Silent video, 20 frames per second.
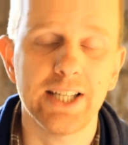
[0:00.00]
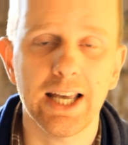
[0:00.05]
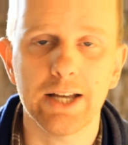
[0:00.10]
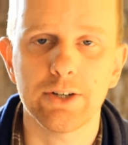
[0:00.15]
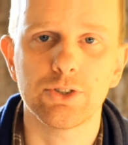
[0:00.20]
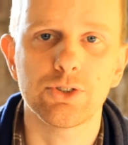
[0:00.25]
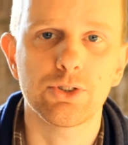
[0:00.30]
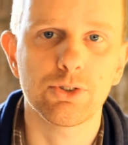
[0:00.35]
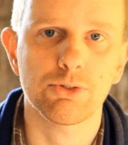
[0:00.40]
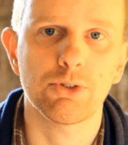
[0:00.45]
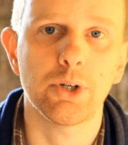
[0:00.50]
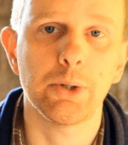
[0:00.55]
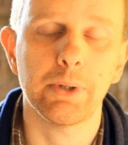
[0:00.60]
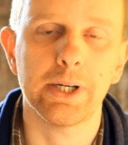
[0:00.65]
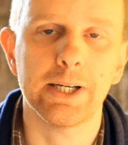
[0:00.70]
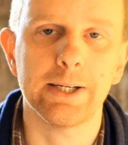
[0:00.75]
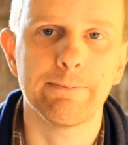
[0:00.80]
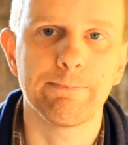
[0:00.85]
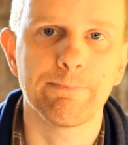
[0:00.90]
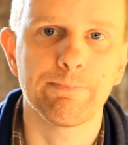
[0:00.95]
to get us through
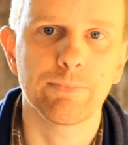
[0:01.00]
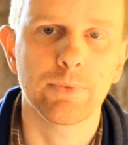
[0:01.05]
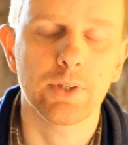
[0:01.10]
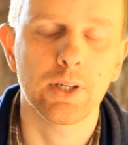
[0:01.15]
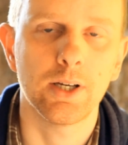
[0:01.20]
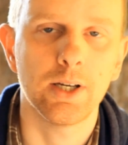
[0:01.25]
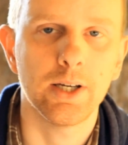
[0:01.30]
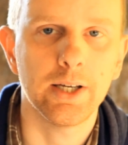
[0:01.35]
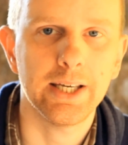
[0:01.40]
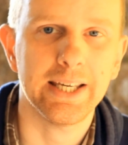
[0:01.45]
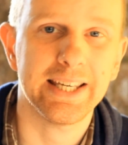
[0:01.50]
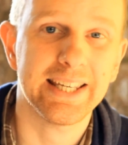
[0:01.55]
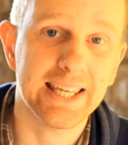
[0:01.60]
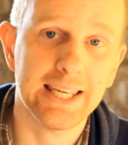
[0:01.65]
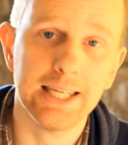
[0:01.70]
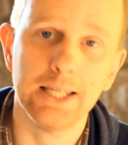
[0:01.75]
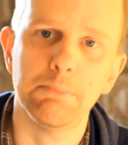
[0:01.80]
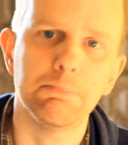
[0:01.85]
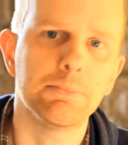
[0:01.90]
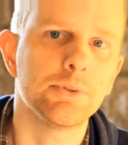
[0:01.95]
it. It
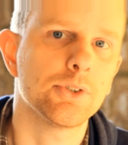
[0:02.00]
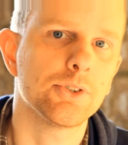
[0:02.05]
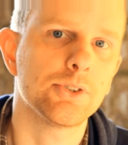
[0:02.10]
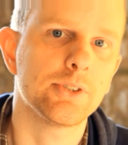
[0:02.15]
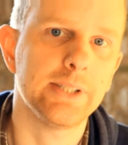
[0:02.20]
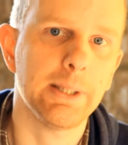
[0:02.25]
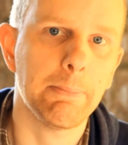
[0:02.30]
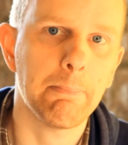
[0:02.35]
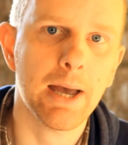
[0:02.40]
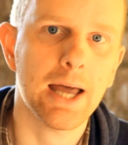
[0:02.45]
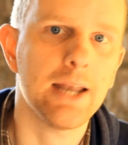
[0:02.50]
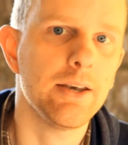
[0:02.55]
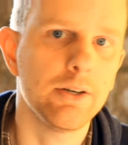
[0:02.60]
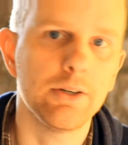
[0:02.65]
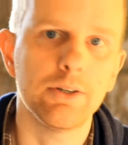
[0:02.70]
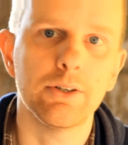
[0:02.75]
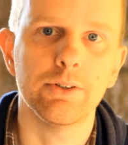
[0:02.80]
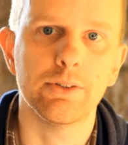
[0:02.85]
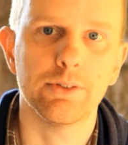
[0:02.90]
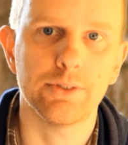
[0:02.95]
keeps us
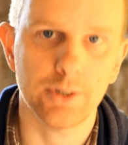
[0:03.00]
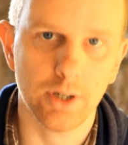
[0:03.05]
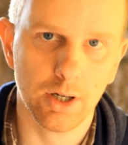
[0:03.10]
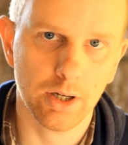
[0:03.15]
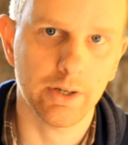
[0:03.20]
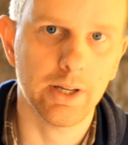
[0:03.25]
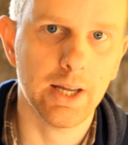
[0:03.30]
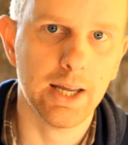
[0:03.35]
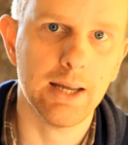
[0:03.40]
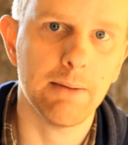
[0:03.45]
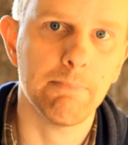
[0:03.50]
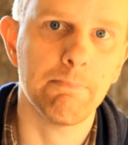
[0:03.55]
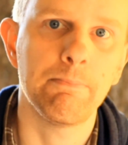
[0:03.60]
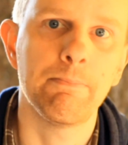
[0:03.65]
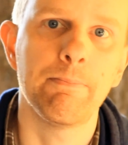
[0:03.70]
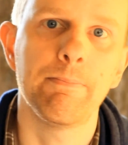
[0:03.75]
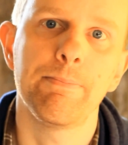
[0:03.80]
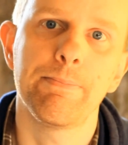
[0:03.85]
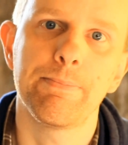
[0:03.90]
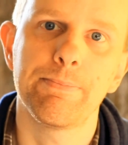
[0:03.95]
dependent on
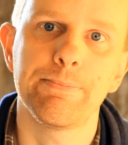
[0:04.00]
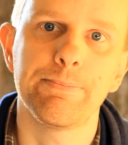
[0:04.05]
Him.